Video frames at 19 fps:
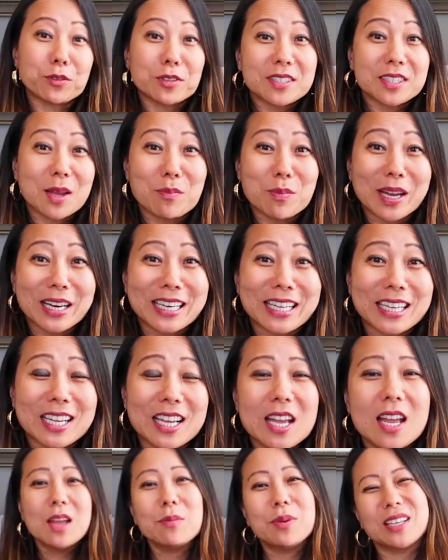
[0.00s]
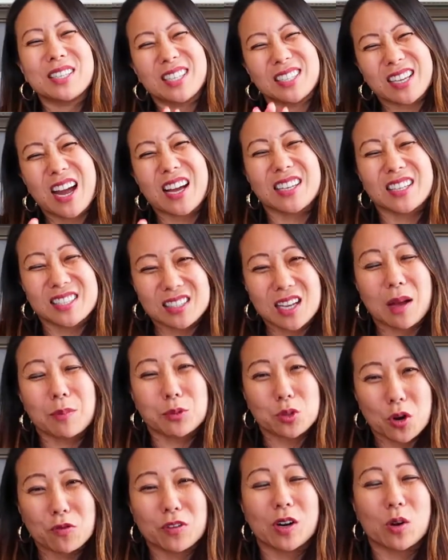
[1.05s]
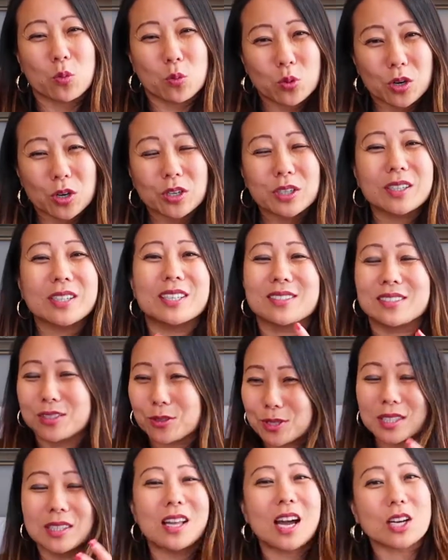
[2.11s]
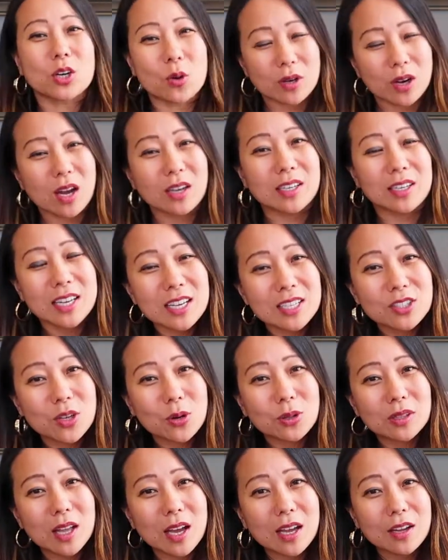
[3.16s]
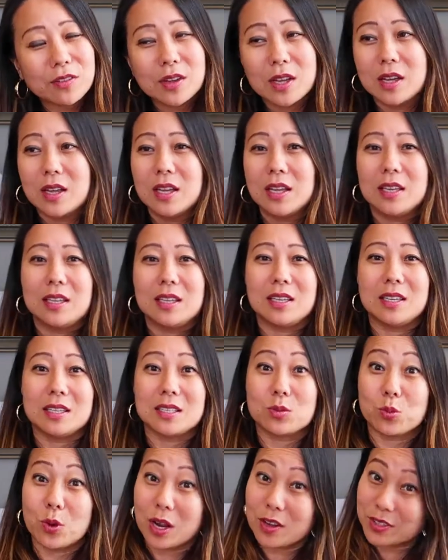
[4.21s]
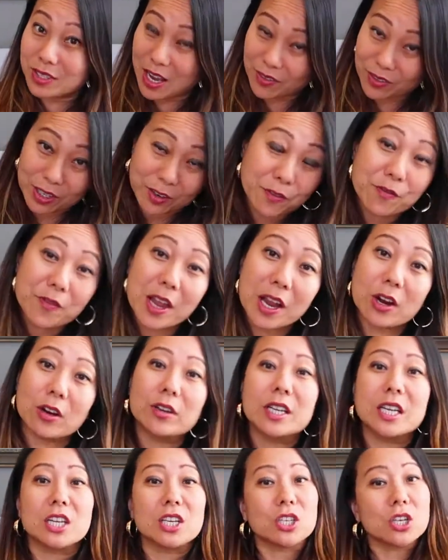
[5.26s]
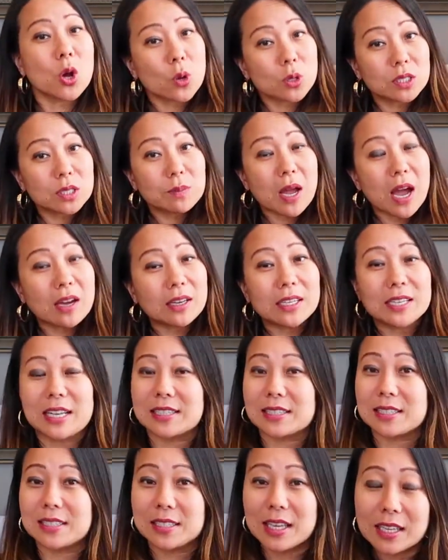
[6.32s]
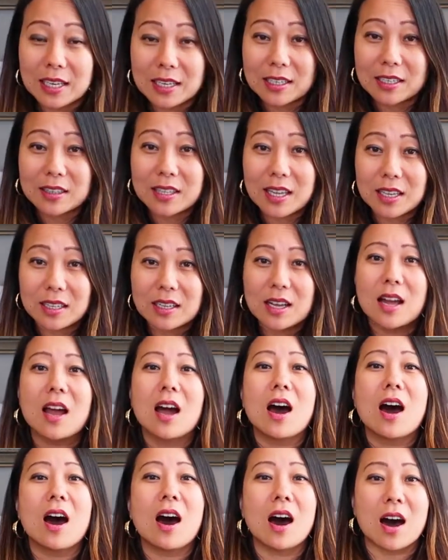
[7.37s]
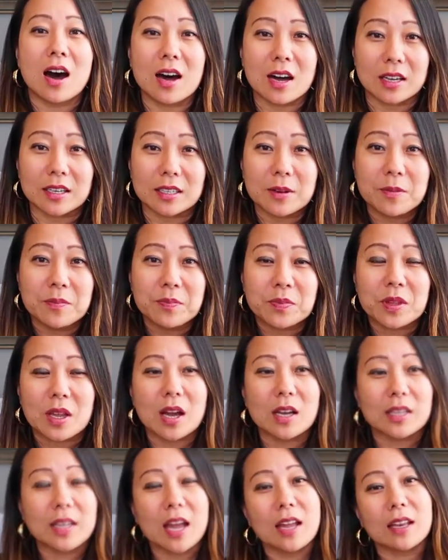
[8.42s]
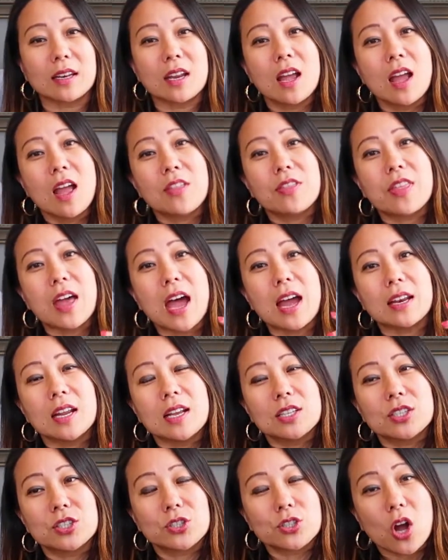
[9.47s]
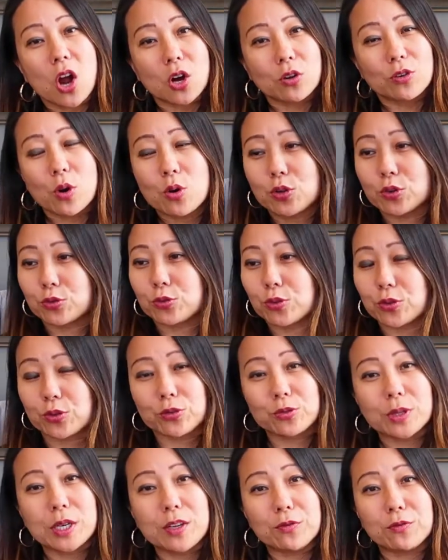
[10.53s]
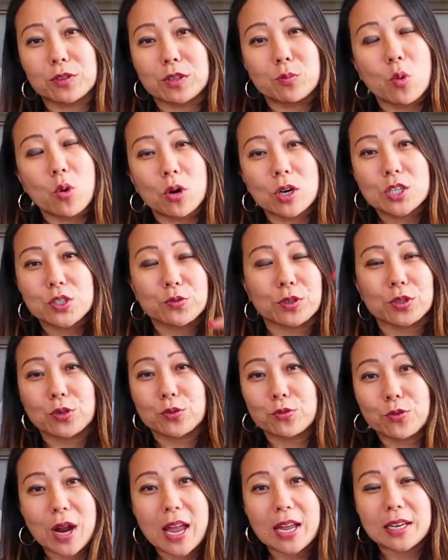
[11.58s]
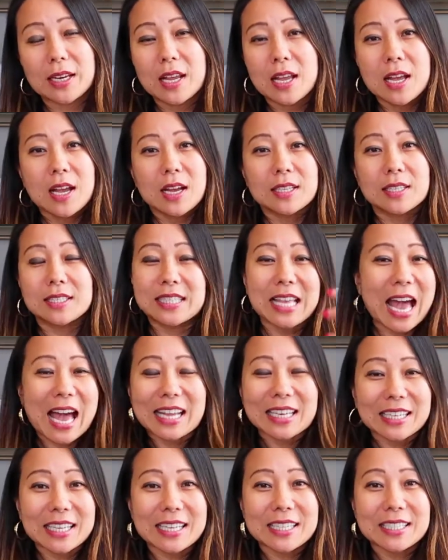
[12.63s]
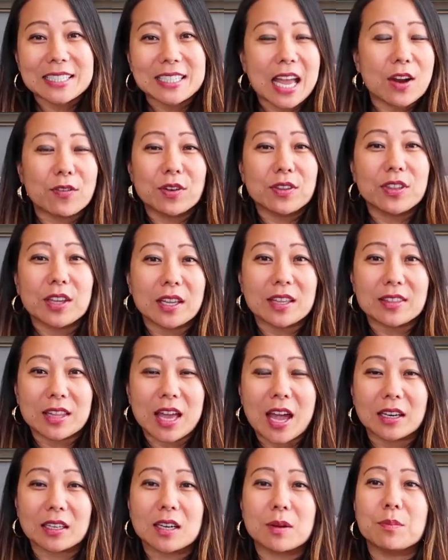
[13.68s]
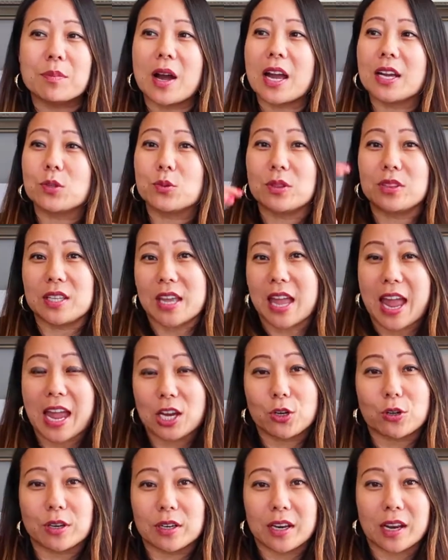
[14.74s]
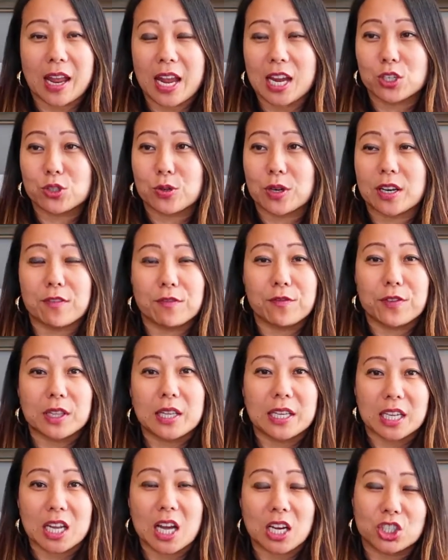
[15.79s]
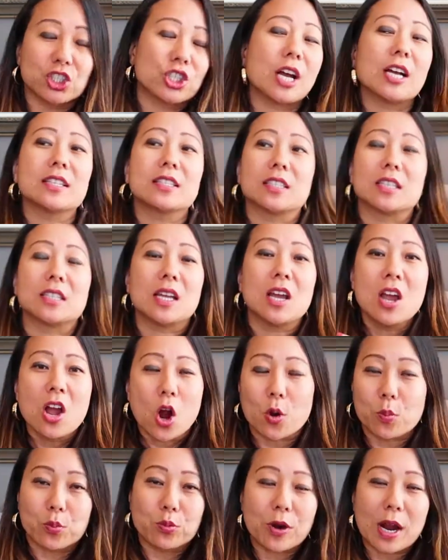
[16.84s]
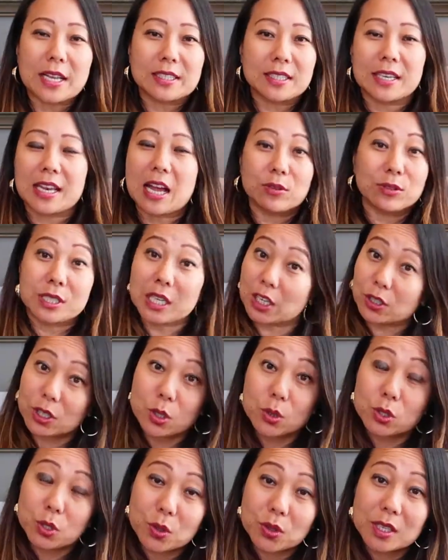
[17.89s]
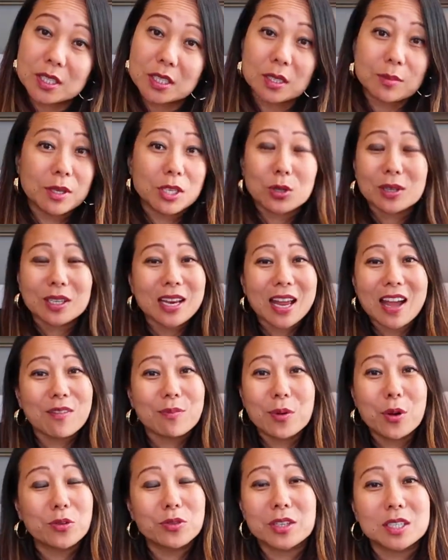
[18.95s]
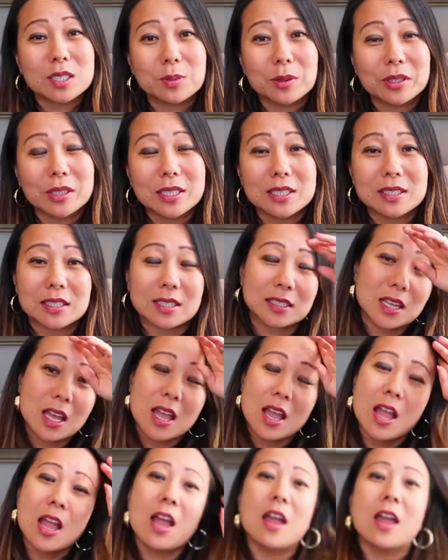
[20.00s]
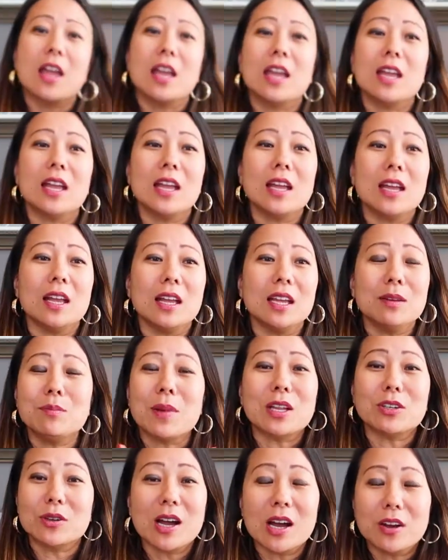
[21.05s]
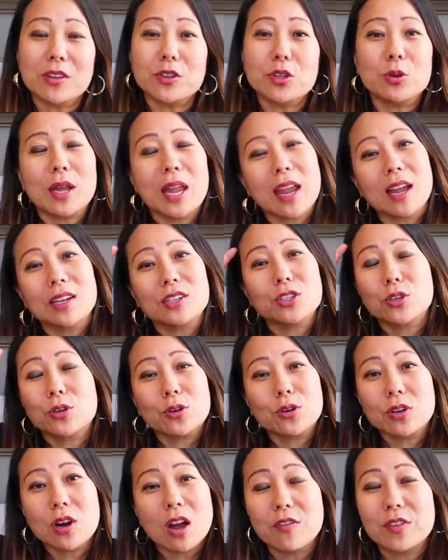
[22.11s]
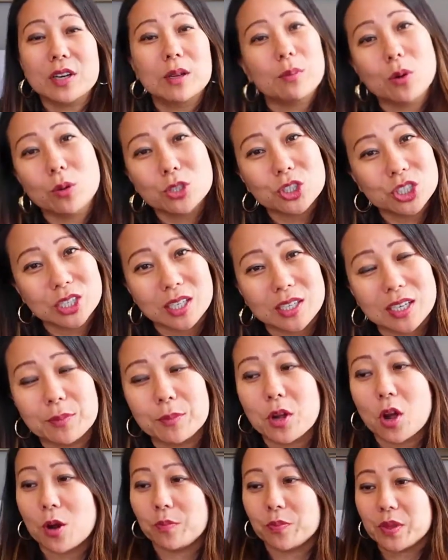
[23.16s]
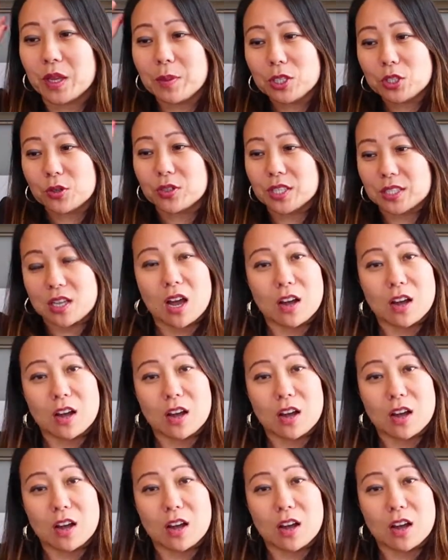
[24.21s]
for somebody because he's kind of stomped over at work. There's a lot going on in his own life. His wife's having an affair. He knows about it, hasn't said anything. Han. Again, that sorrow, grief, remorse, regret, sadness, everything in that combined with the anger and hatred and feeling unjust and oppressed and how dare you do this to me. You can have both experiences. In mental health, you can't turn off an emotion and go, let me turn this